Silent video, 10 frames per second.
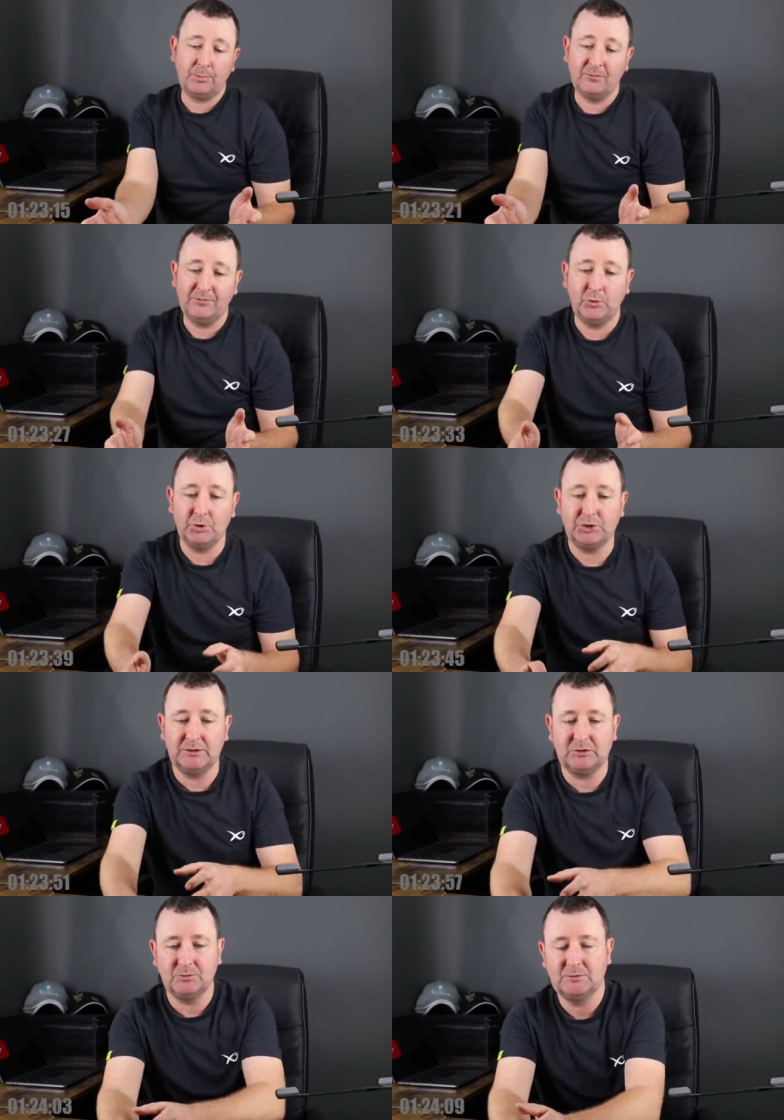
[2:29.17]
But
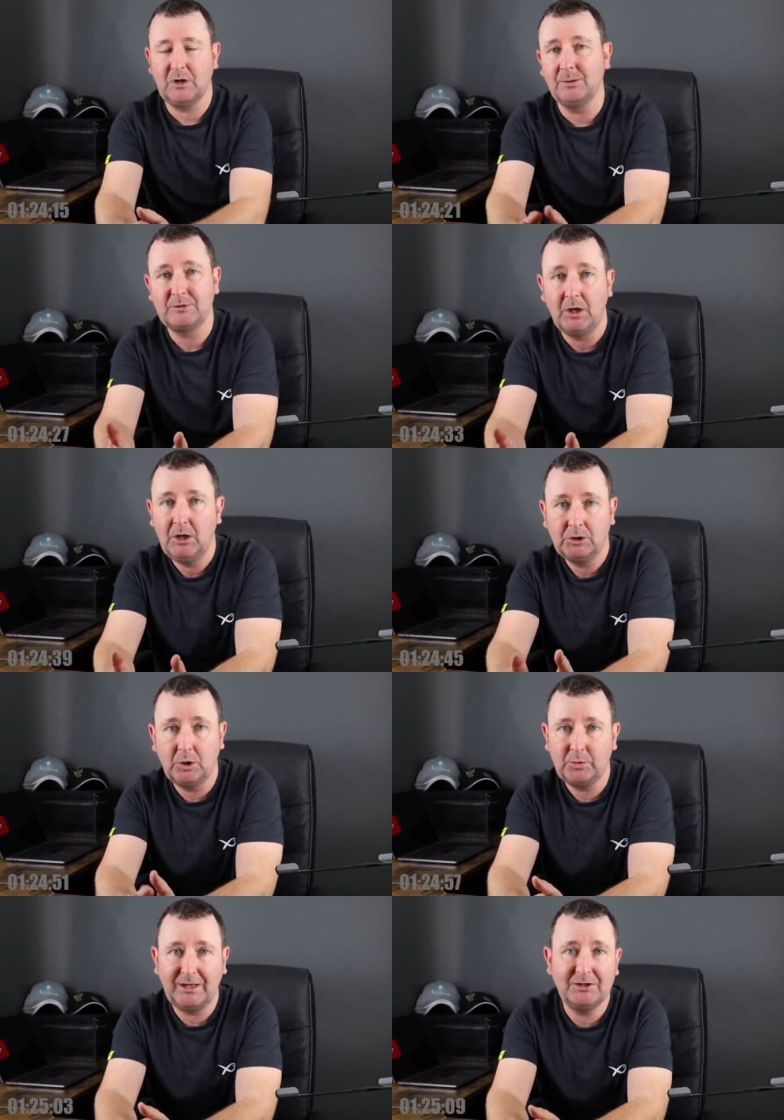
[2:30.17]
unfortunately, sometimes
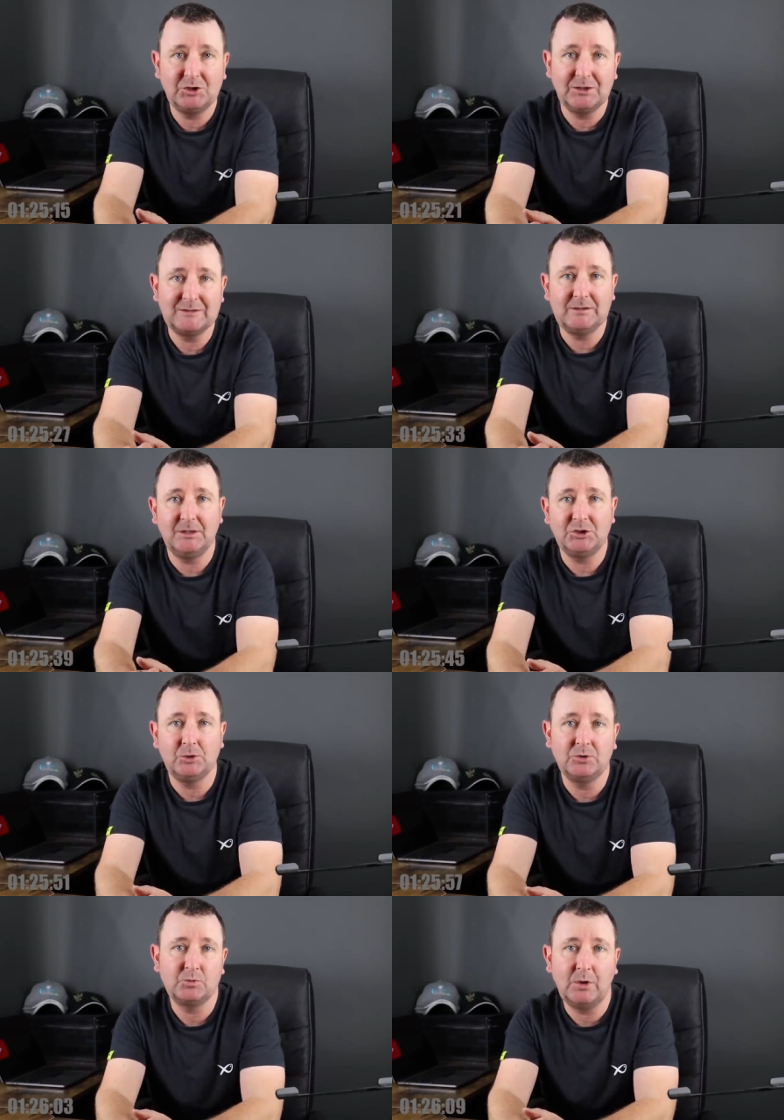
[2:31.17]
location is the
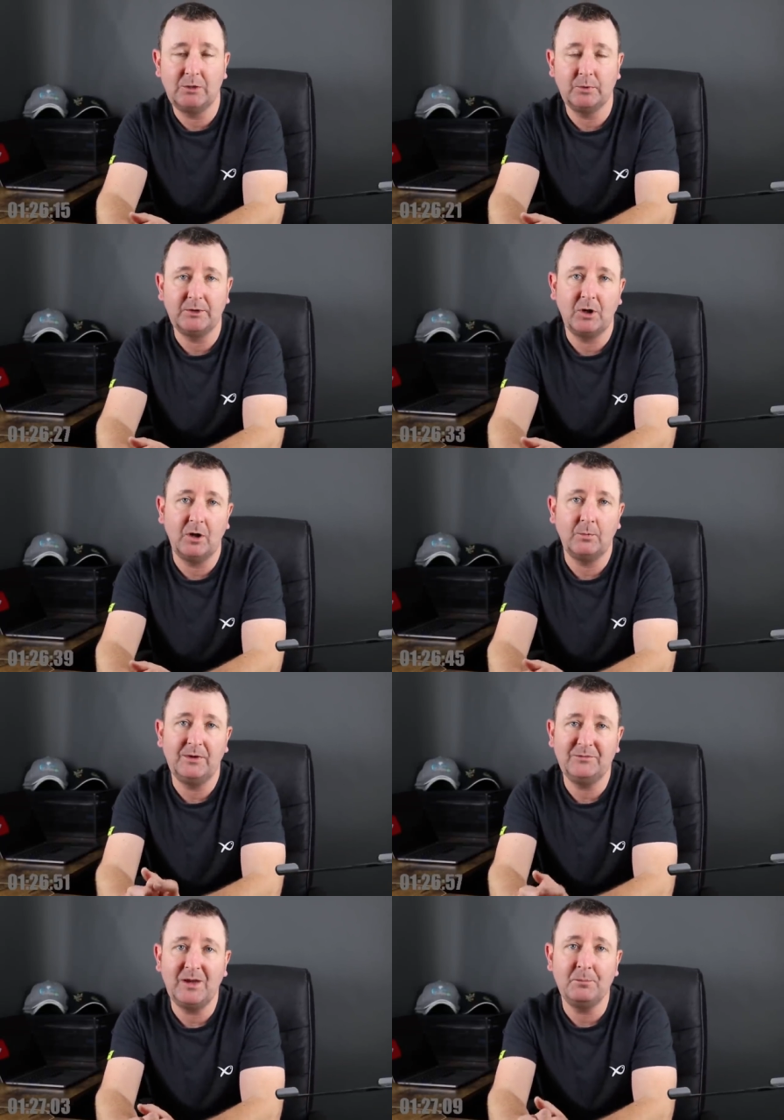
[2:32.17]
issue as well with carp.
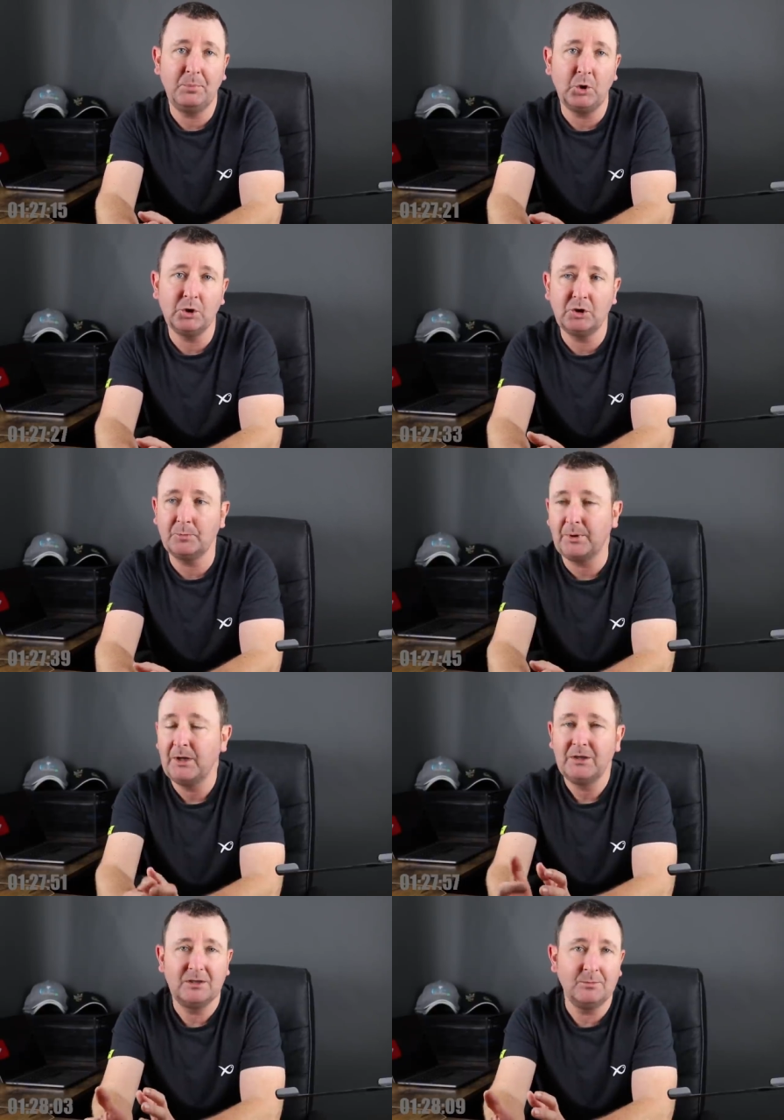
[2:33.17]
If they ball up,
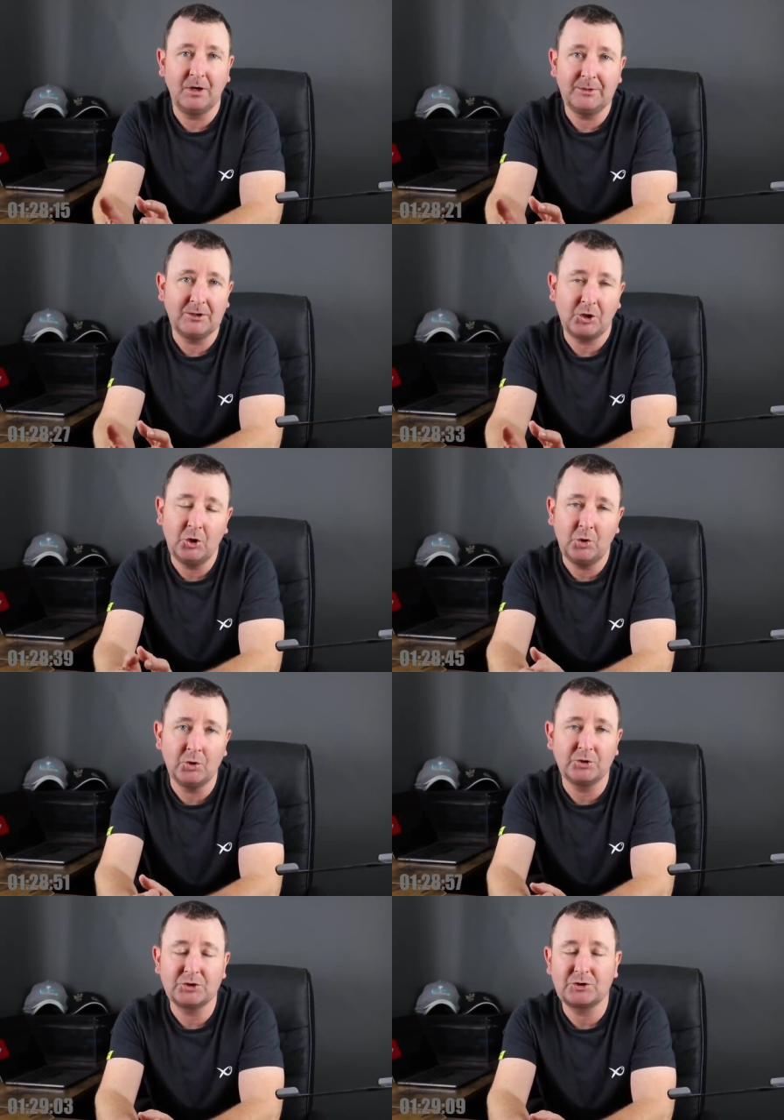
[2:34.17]
you might be in a
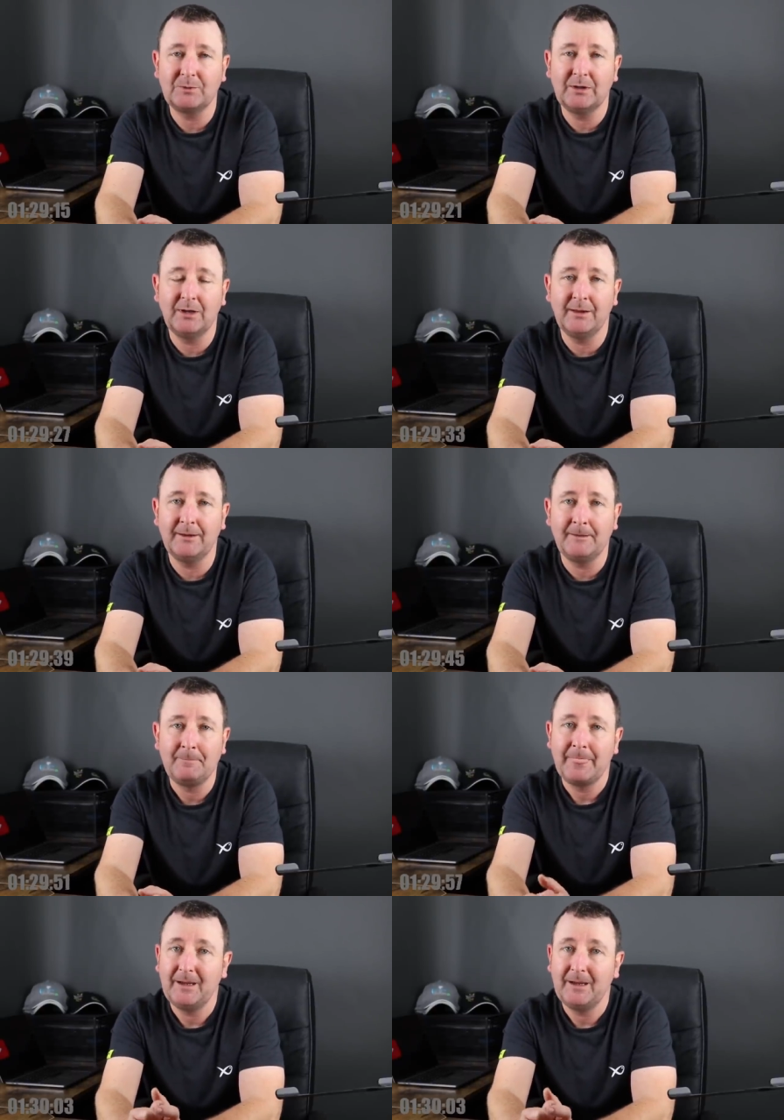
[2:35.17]
corner or something like that